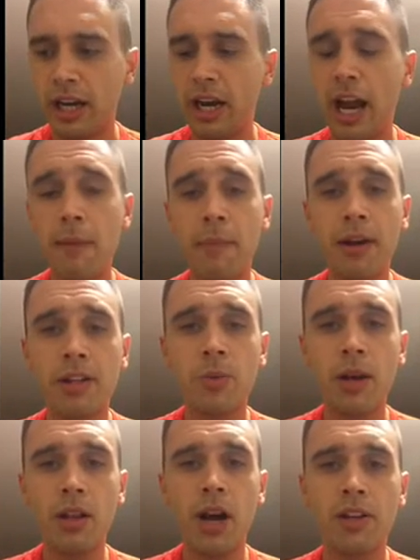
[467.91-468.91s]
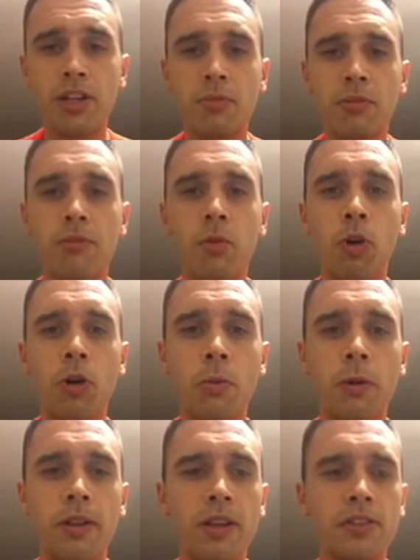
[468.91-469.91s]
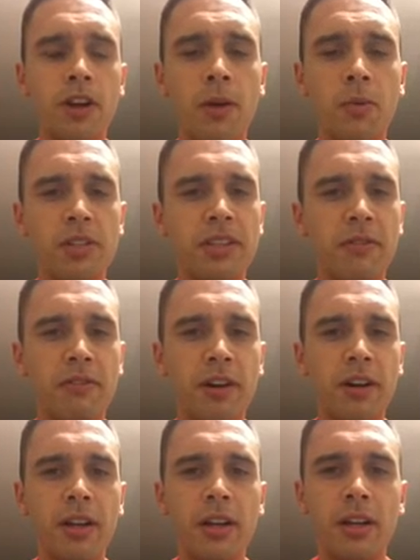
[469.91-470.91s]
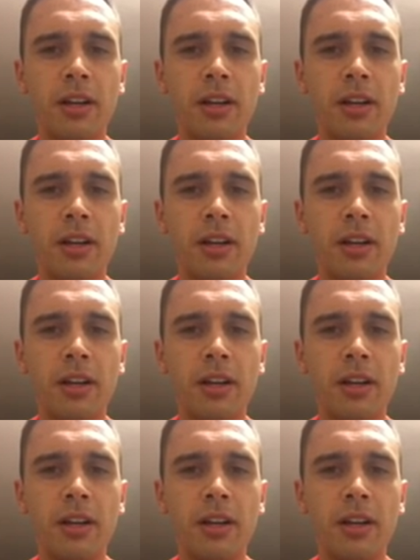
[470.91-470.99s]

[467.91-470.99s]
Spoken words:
and I had been to sweat lodges before, but this time was different.